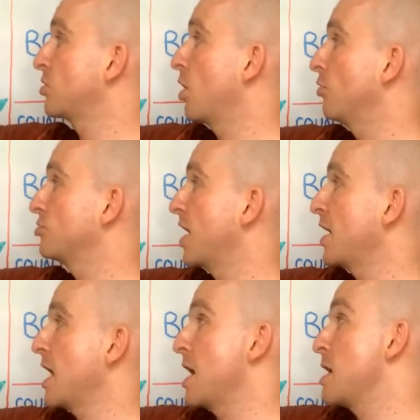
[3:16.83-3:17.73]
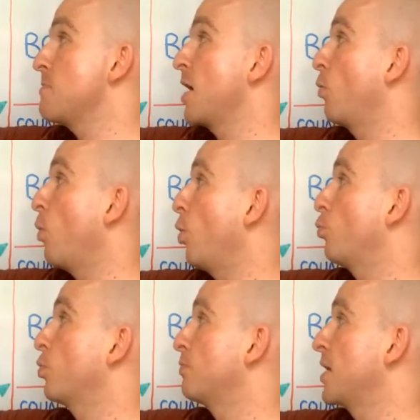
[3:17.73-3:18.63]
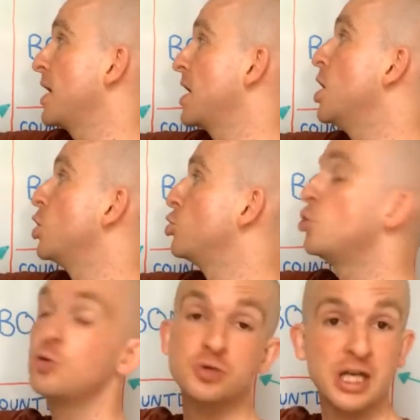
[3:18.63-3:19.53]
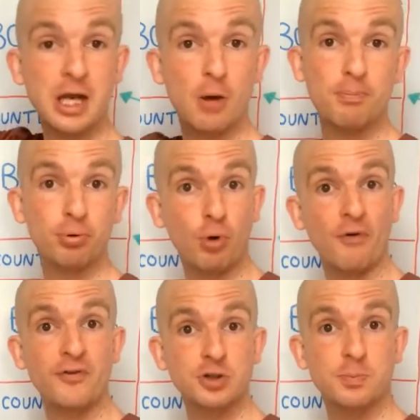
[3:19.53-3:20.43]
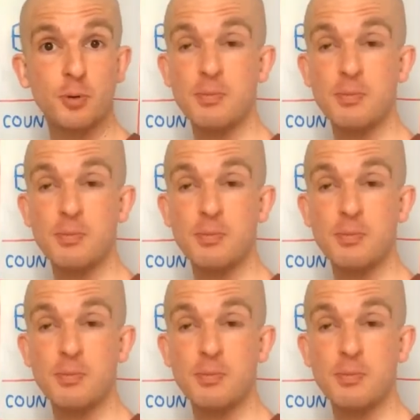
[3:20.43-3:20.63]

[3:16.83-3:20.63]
of content, email 1, would be choosing a profitable